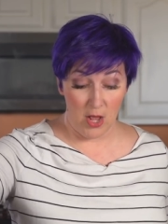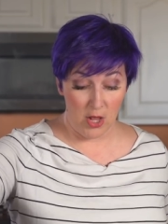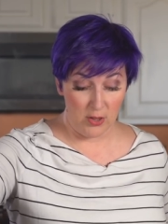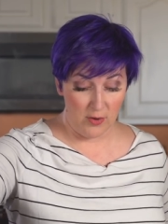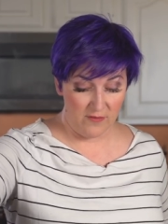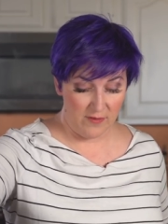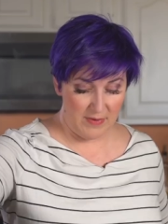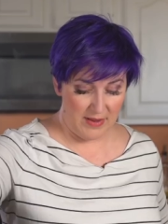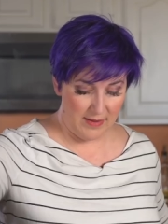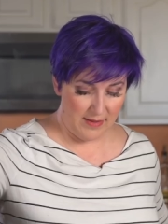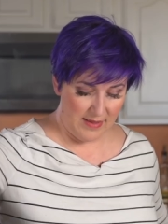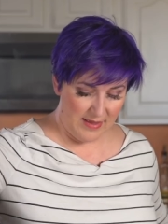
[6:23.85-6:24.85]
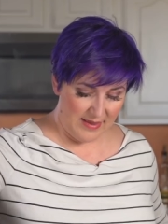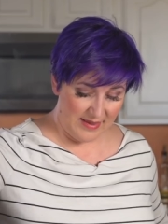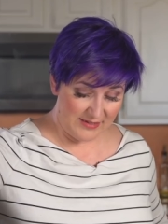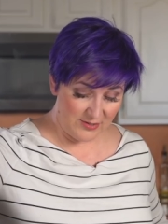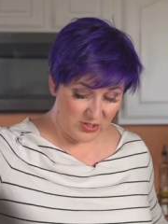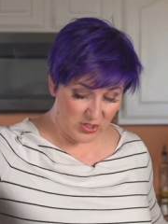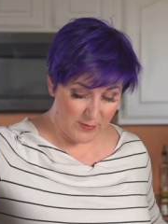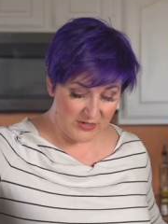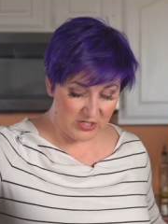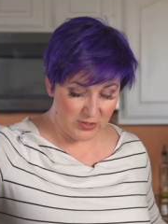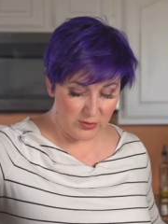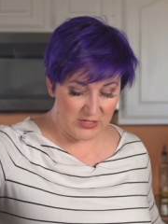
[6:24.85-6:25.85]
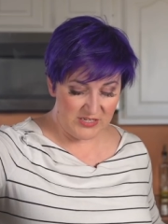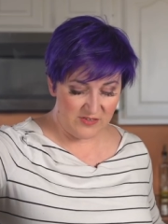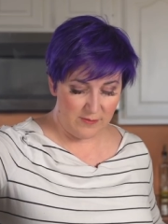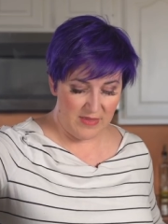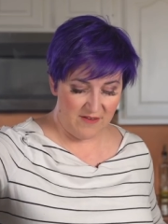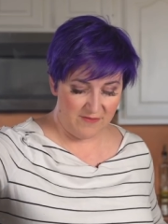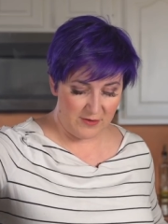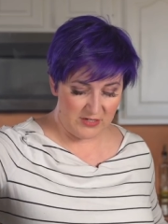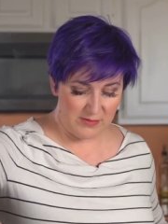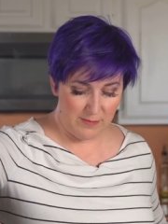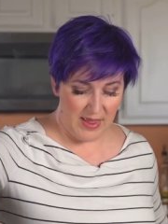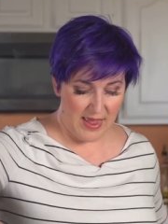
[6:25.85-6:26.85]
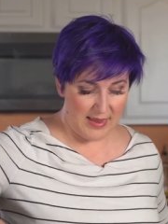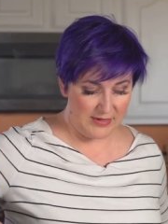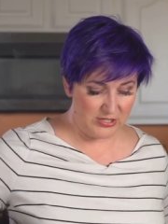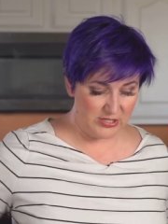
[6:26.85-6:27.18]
all over me because there's so much grease in that first batch.